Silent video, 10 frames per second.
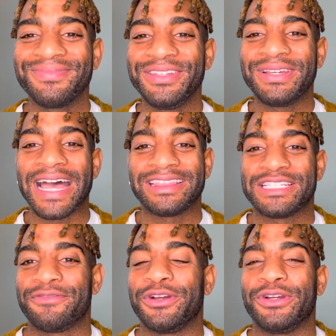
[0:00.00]
You got
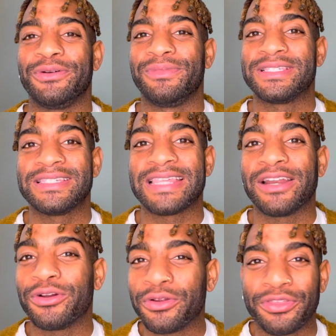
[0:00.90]
this, Virgo. This is
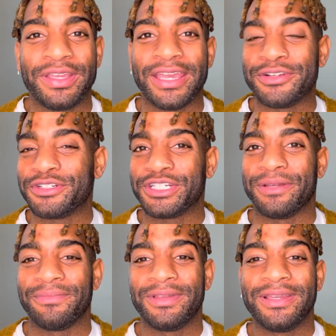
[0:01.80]
that earthy
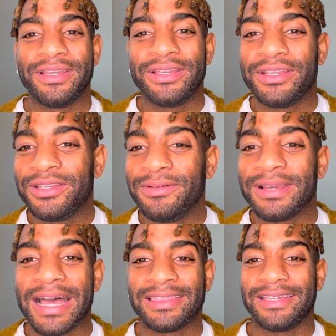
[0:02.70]
energy. You
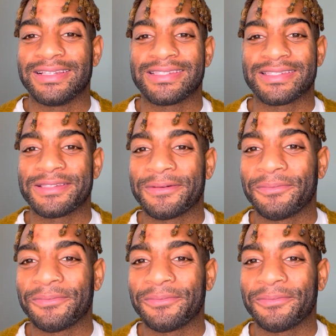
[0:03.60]
got this.